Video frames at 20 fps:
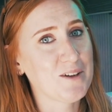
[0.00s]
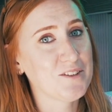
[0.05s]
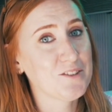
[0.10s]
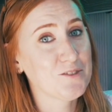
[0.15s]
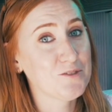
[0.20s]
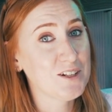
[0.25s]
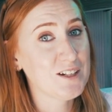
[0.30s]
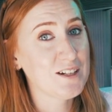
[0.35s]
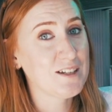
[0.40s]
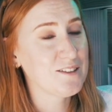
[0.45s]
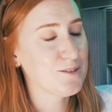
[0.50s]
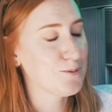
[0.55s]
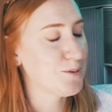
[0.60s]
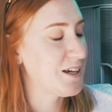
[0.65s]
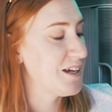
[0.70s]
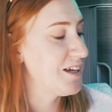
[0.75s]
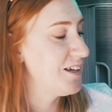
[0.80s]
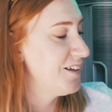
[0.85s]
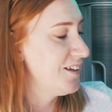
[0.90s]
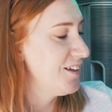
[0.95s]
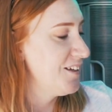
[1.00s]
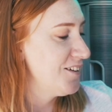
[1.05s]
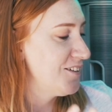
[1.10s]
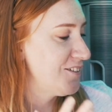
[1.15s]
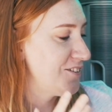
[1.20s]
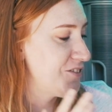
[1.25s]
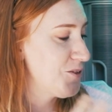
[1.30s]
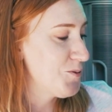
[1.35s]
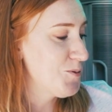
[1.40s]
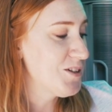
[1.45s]
It's really sweet.
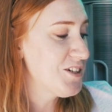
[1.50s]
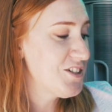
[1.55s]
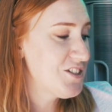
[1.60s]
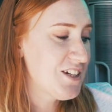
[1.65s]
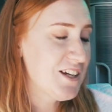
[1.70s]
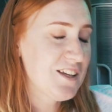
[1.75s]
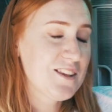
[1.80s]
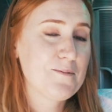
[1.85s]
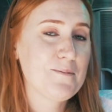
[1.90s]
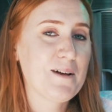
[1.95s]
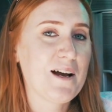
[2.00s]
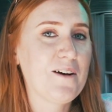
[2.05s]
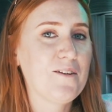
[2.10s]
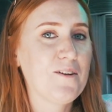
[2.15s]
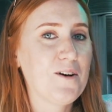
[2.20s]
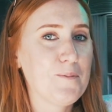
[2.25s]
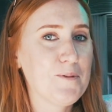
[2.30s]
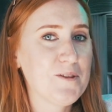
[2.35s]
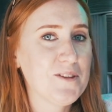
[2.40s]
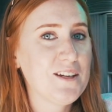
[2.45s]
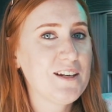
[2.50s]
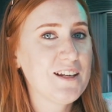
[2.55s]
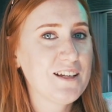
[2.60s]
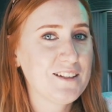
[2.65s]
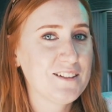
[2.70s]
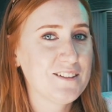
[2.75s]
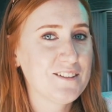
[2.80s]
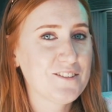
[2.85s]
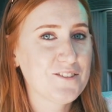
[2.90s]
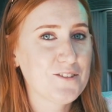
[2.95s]
So if you want to check them out, I'll put the link
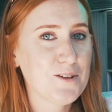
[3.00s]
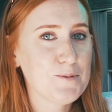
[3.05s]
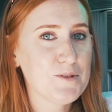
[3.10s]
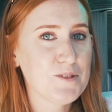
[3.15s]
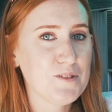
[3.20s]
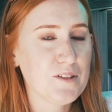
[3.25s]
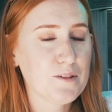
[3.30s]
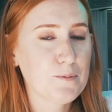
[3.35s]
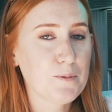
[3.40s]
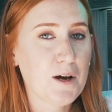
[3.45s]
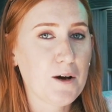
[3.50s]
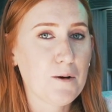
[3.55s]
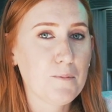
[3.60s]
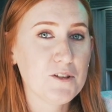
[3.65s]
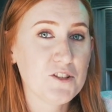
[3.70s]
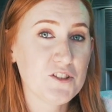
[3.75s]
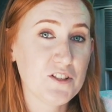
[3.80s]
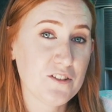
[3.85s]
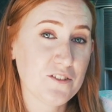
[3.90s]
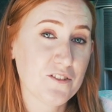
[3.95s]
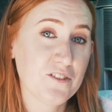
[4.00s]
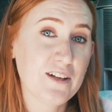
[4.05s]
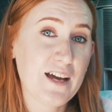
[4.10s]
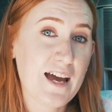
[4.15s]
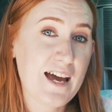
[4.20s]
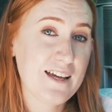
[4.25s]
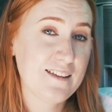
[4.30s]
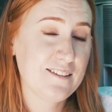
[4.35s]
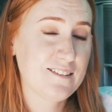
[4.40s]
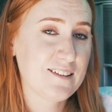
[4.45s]
in the description as well, but she's on
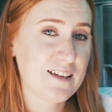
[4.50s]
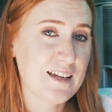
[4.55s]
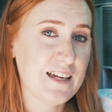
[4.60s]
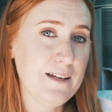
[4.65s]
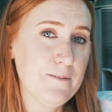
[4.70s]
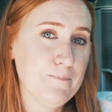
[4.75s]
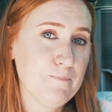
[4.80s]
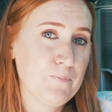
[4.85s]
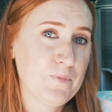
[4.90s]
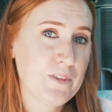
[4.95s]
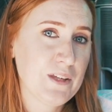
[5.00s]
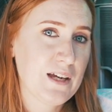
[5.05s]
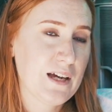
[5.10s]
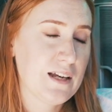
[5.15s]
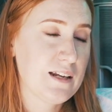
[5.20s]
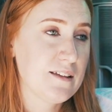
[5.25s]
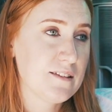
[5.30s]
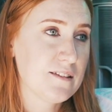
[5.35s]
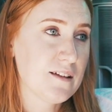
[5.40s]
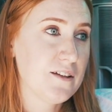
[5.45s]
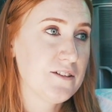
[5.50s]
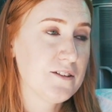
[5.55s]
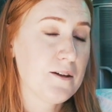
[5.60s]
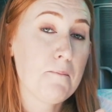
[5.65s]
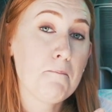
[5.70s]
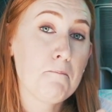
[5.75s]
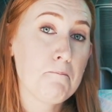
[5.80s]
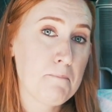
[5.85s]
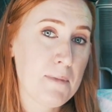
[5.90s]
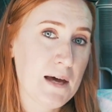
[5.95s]
Etsy and it's under
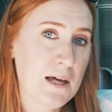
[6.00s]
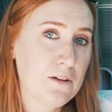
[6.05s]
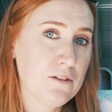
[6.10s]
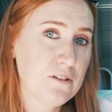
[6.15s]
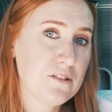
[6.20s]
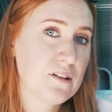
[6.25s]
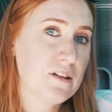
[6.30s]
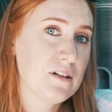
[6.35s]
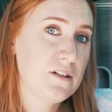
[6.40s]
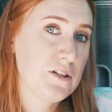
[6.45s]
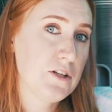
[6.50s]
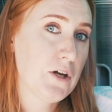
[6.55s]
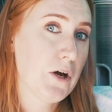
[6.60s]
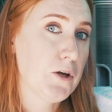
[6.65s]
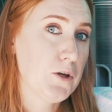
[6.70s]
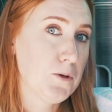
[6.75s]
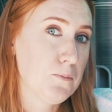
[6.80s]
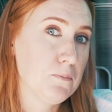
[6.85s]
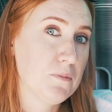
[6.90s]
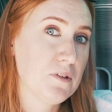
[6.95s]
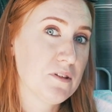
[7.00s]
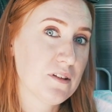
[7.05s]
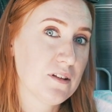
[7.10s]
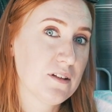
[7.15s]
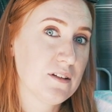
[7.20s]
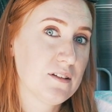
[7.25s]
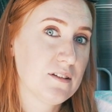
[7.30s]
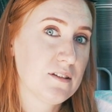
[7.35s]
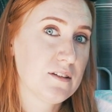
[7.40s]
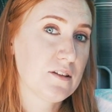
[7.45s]
Mel's Gnomes.
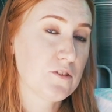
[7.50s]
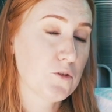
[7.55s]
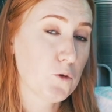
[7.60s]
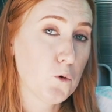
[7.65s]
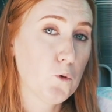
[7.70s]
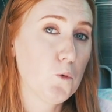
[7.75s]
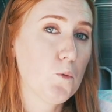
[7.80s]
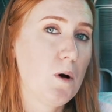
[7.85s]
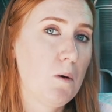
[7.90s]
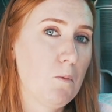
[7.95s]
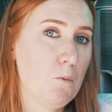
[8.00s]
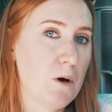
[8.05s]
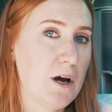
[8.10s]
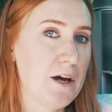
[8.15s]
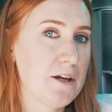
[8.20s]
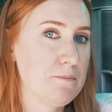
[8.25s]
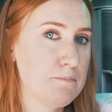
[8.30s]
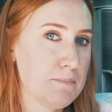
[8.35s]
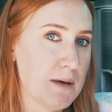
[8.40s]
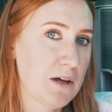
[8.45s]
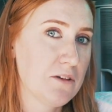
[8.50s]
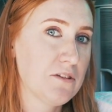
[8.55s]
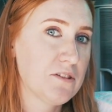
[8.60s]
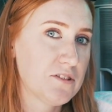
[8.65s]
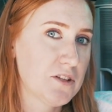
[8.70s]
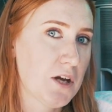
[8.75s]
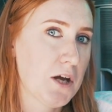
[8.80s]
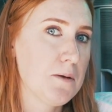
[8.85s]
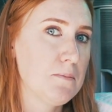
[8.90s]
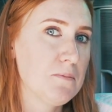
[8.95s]
That's all one word, Mel's
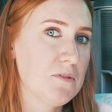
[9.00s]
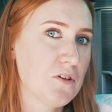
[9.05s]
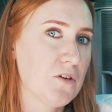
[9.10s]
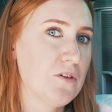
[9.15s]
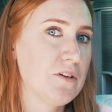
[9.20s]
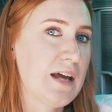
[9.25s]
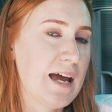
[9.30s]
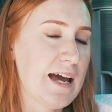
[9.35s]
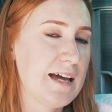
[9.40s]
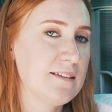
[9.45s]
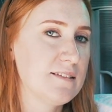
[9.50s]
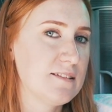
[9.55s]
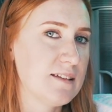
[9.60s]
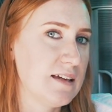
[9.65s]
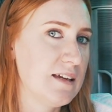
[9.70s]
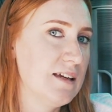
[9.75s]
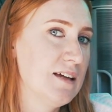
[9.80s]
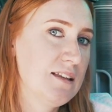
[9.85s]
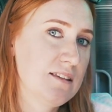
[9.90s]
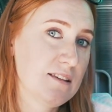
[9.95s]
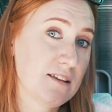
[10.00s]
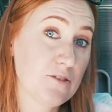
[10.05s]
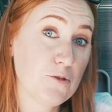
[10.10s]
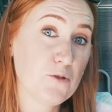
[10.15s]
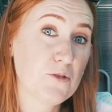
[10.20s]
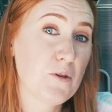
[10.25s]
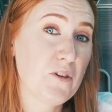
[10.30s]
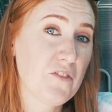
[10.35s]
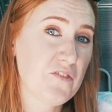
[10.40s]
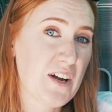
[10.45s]
Gnomes on Etsy. There's
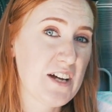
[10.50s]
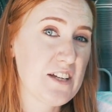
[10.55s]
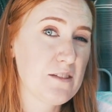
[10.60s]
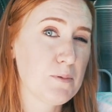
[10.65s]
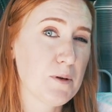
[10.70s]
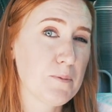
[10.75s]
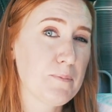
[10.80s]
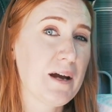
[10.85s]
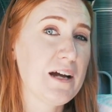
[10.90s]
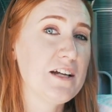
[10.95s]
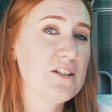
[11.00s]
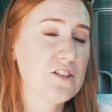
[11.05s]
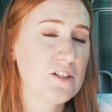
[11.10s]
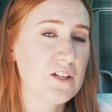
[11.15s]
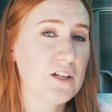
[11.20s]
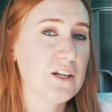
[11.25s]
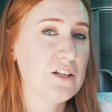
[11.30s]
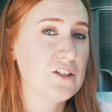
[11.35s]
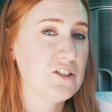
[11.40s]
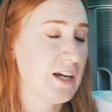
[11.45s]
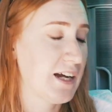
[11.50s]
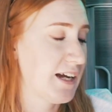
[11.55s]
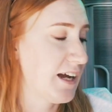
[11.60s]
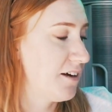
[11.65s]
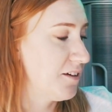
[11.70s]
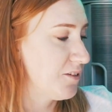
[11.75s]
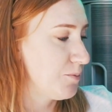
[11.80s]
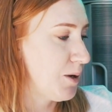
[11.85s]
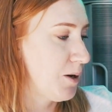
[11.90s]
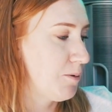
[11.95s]
also a Facebook page that you can check
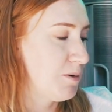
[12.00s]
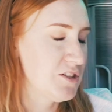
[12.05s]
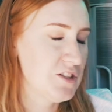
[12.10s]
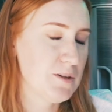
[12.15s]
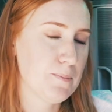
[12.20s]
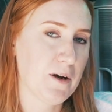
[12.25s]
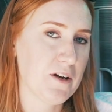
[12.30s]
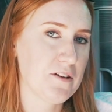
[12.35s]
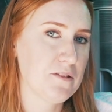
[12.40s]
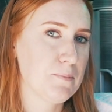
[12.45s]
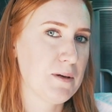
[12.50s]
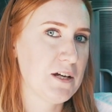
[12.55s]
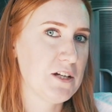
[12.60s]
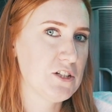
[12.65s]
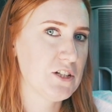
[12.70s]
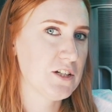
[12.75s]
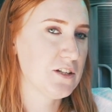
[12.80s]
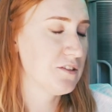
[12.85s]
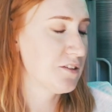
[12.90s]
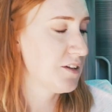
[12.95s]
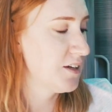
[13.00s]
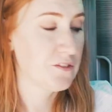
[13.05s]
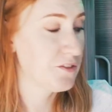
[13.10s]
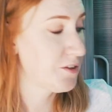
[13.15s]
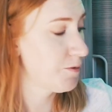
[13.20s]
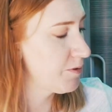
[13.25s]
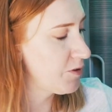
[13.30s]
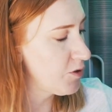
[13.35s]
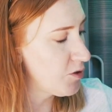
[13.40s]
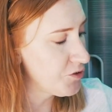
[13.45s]
out as well where she posts pictures.
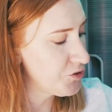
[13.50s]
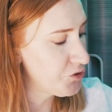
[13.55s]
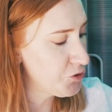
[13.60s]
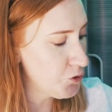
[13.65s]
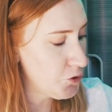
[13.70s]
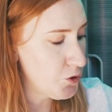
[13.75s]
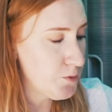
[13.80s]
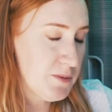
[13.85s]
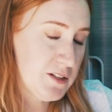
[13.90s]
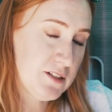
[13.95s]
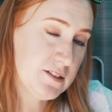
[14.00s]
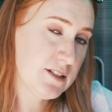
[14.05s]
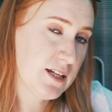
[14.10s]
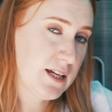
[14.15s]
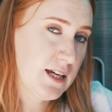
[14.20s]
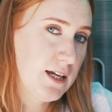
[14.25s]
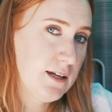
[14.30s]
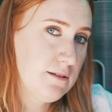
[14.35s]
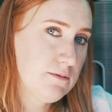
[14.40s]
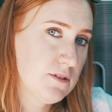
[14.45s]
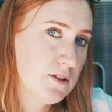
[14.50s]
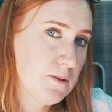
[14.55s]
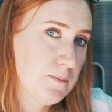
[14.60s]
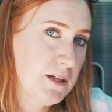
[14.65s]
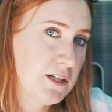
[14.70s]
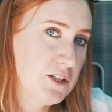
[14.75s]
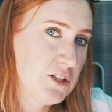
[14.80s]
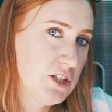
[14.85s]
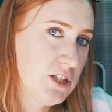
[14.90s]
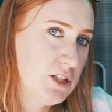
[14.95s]
So we've got Tormund here, the
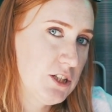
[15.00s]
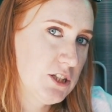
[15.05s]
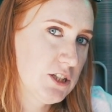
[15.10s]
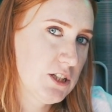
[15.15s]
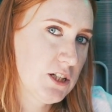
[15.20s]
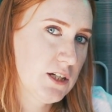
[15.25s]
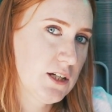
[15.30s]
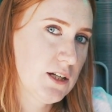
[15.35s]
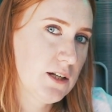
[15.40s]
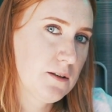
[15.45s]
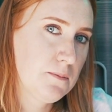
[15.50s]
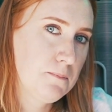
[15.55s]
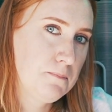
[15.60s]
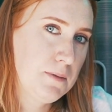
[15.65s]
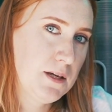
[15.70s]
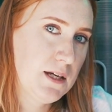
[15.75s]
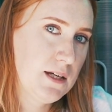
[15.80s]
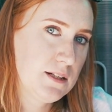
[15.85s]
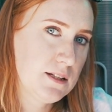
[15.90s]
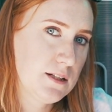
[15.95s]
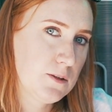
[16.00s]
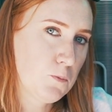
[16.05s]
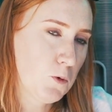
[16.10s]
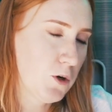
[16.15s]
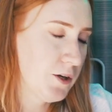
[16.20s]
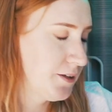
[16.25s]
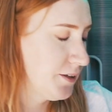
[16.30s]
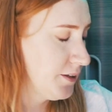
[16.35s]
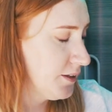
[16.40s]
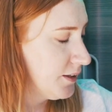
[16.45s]
big ginger bearded
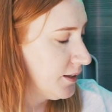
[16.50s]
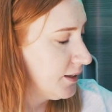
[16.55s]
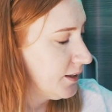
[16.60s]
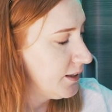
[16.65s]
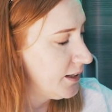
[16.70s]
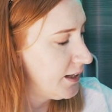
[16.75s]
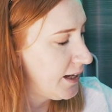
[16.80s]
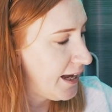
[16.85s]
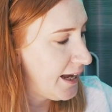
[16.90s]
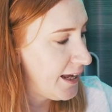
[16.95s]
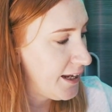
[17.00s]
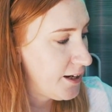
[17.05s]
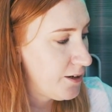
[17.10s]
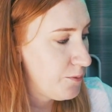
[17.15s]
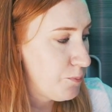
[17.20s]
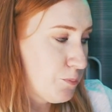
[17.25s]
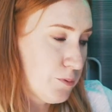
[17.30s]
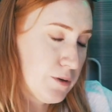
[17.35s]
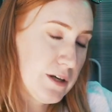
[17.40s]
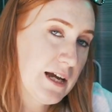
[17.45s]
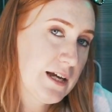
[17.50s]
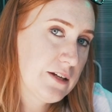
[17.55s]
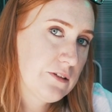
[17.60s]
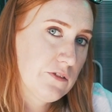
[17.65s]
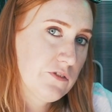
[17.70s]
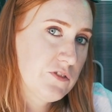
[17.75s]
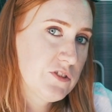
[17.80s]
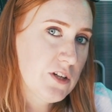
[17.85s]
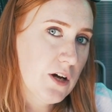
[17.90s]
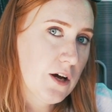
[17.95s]
one, and Brienne
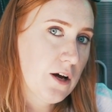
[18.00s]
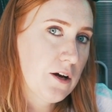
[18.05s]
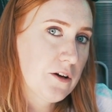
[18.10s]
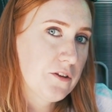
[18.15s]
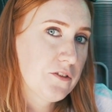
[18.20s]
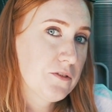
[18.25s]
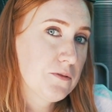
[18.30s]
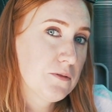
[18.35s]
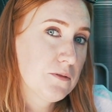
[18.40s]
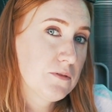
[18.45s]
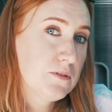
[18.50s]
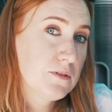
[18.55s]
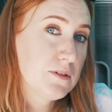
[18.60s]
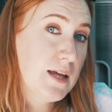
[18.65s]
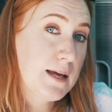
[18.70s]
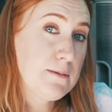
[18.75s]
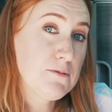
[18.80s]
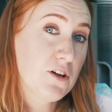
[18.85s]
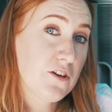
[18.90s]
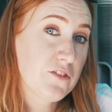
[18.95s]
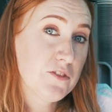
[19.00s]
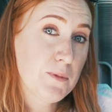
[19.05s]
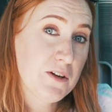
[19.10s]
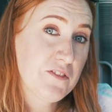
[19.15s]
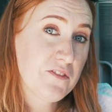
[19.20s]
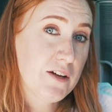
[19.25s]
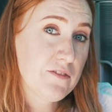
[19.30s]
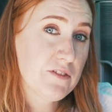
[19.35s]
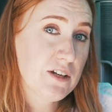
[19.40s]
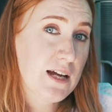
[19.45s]
of Tarth, named after my
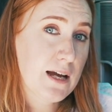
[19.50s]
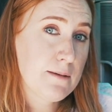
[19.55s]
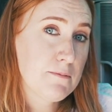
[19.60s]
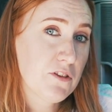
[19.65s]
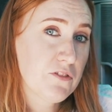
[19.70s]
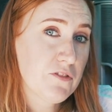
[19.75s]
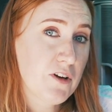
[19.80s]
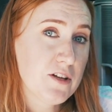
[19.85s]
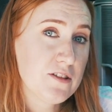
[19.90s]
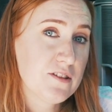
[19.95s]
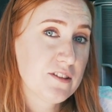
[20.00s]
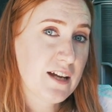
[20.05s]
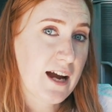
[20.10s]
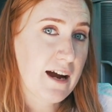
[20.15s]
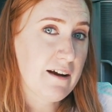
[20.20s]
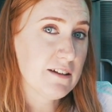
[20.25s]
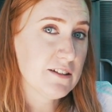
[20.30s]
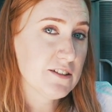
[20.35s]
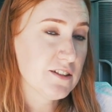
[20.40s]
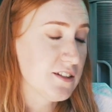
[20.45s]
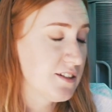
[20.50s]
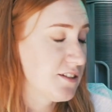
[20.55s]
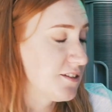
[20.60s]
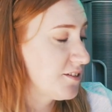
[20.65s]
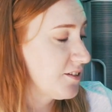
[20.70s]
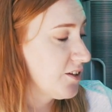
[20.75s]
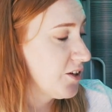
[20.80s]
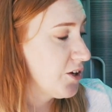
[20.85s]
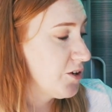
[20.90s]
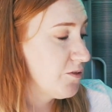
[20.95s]
favourite Game of Thrones
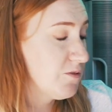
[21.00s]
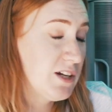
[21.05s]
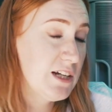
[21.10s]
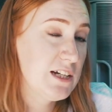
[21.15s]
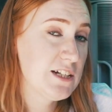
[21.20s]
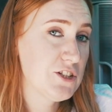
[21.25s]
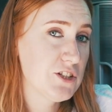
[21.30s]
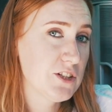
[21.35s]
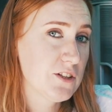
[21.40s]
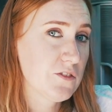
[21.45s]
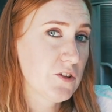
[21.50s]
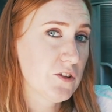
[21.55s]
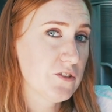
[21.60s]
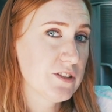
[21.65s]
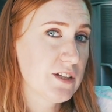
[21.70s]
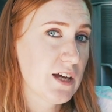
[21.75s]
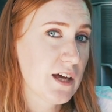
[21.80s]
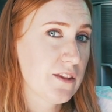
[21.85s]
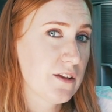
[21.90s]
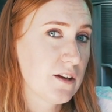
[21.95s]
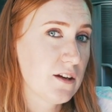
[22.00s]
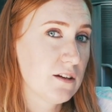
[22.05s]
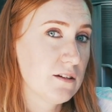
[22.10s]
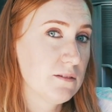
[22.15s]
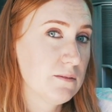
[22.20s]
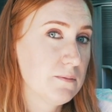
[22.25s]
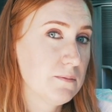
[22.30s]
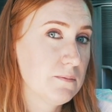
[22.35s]
characters, who really should have got together.